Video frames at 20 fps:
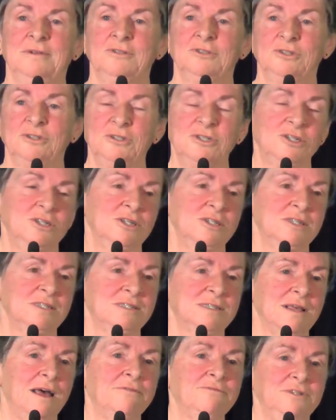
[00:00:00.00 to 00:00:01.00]

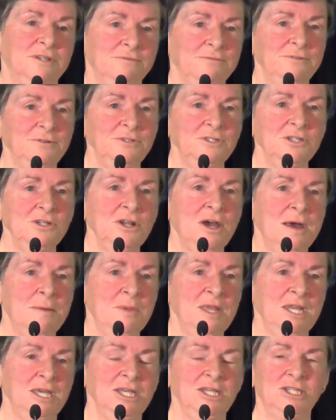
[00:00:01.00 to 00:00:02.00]
churches of different
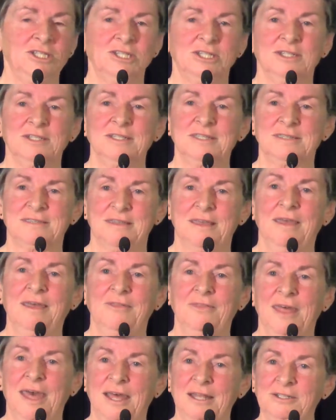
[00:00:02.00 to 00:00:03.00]
denominations
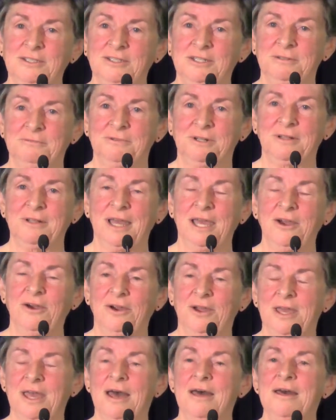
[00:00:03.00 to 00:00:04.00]
in that general
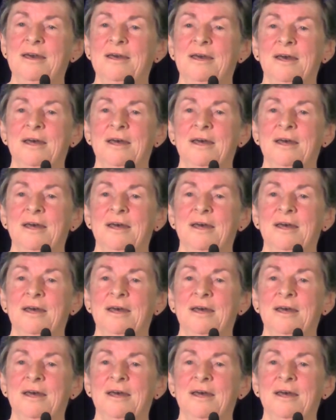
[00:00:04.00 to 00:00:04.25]
area